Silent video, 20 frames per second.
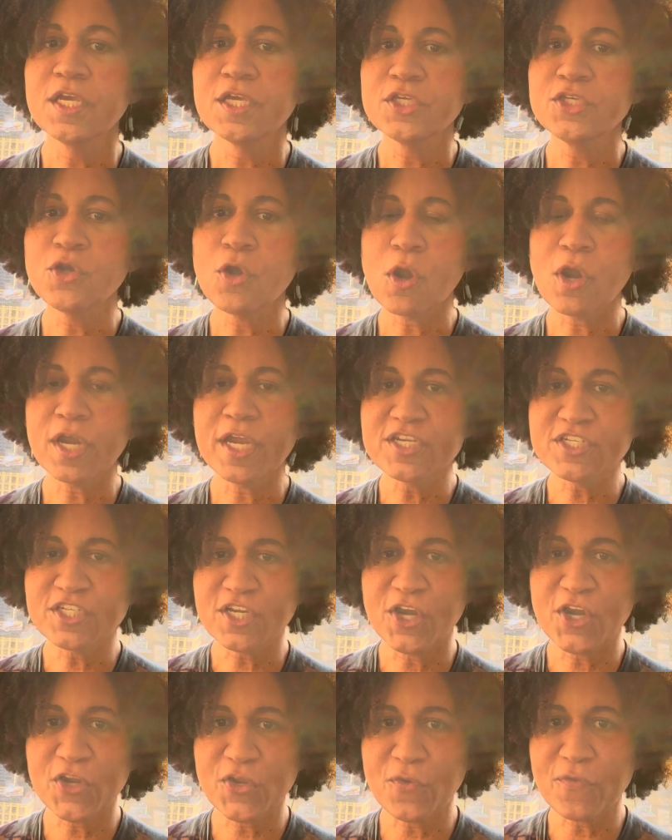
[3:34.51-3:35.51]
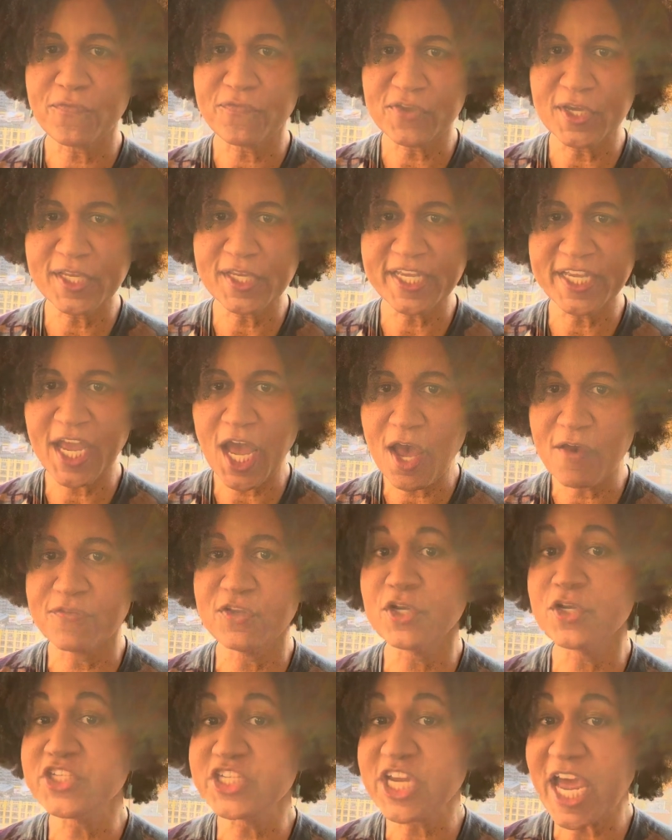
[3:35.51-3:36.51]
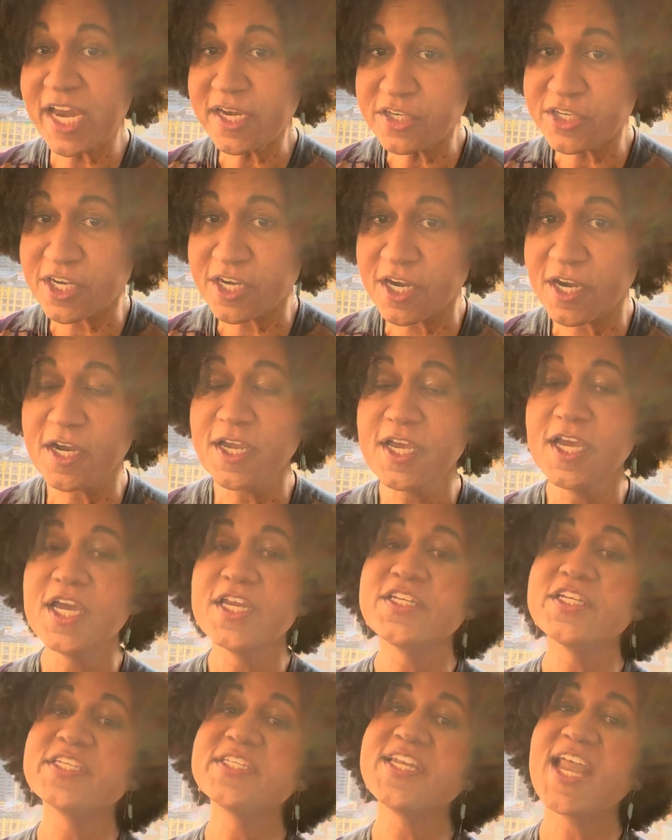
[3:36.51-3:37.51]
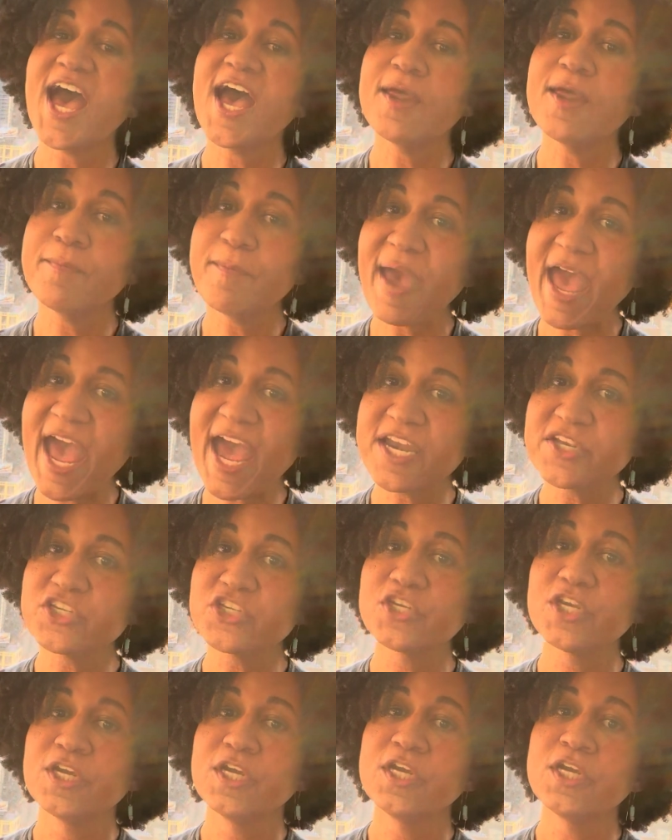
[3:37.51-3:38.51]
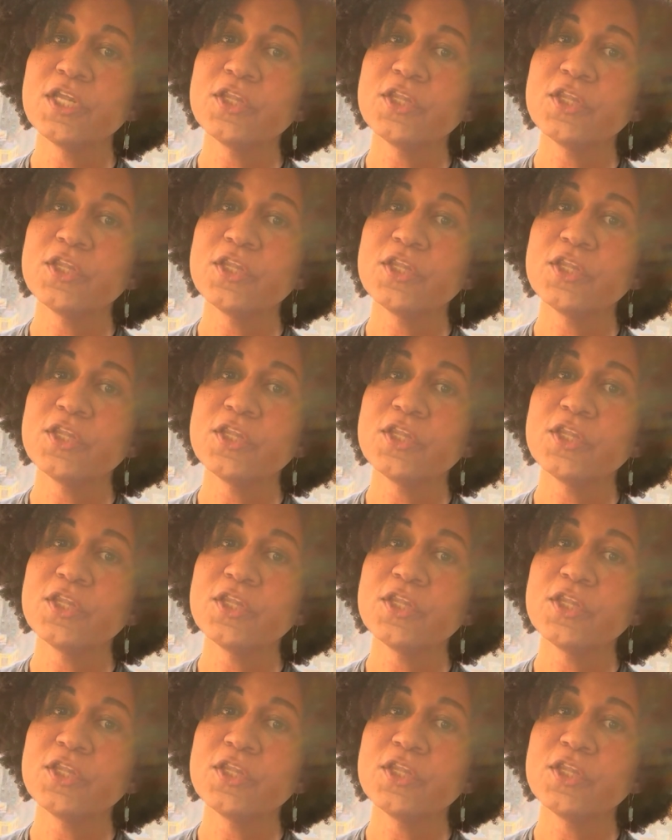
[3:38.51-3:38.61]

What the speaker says: your internal feeling of your gender does not match